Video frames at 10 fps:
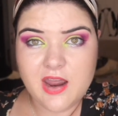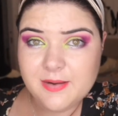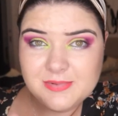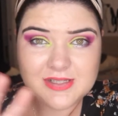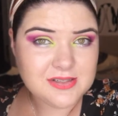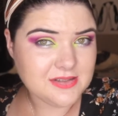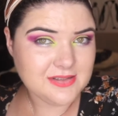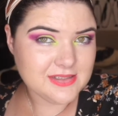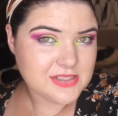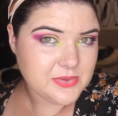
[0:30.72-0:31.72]
I'm just
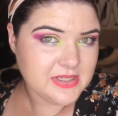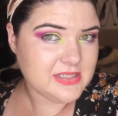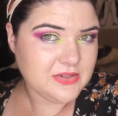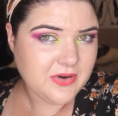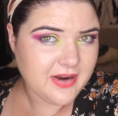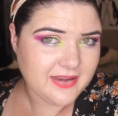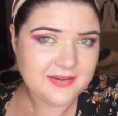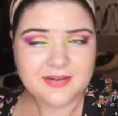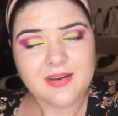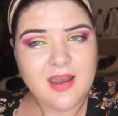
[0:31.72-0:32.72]
gonna squeeze in right
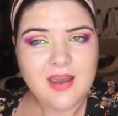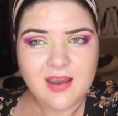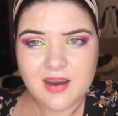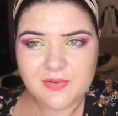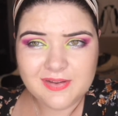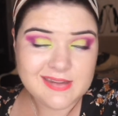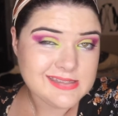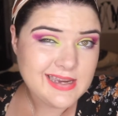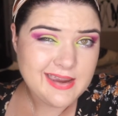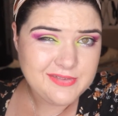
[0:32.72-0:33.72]
here. I
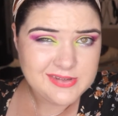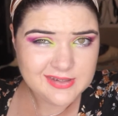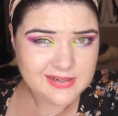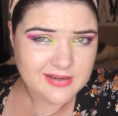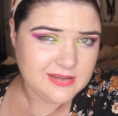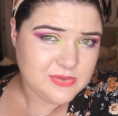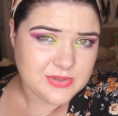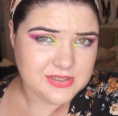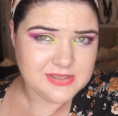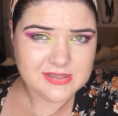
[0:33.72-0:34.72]
realized I haven't done any
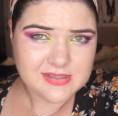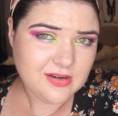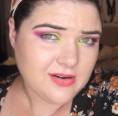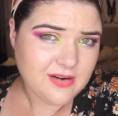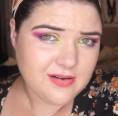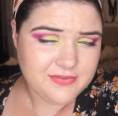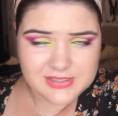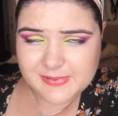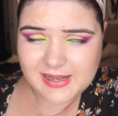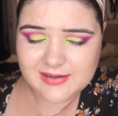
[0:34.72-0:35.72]
swatches of
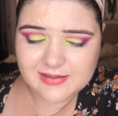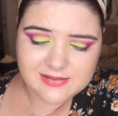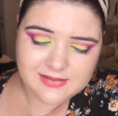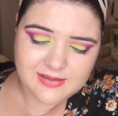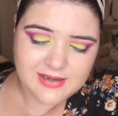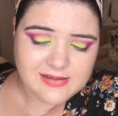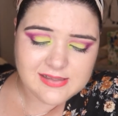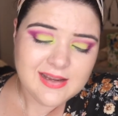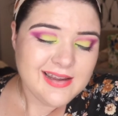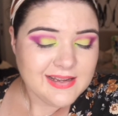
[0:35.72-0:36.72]
this palette
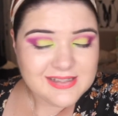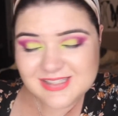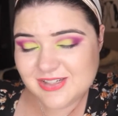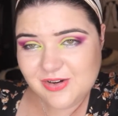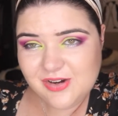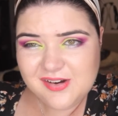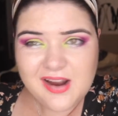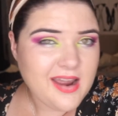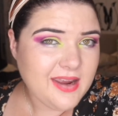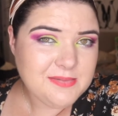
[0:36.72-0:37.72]
yet, so
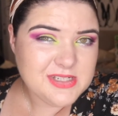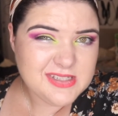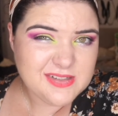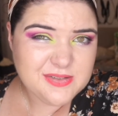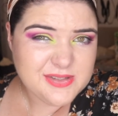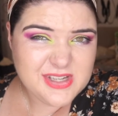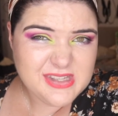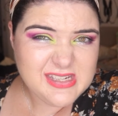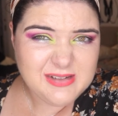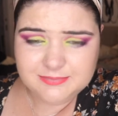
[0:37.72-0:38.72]
I'm just going to
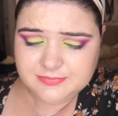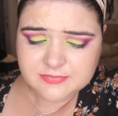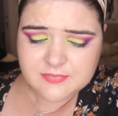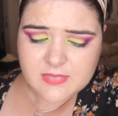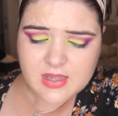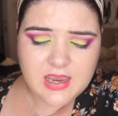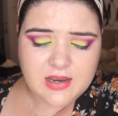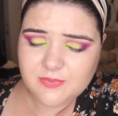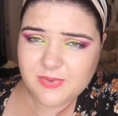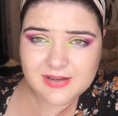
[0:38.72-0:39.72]
insert this here.
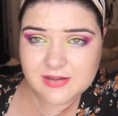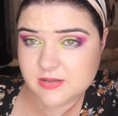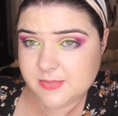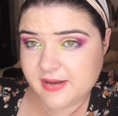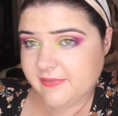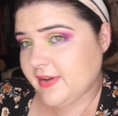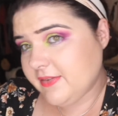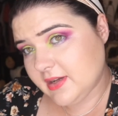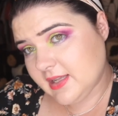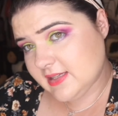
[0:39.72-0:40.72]
And we're gonna do my
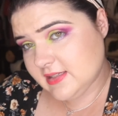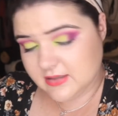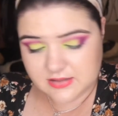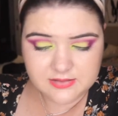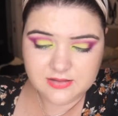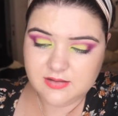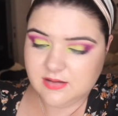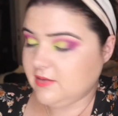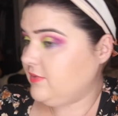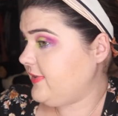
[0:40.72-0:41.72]
favorite classic
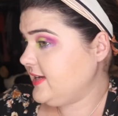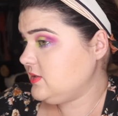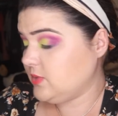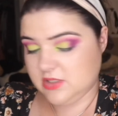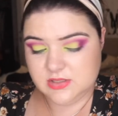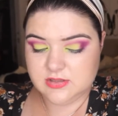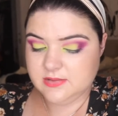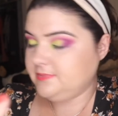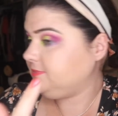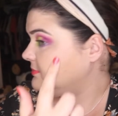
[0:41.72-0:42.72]
of face swatches.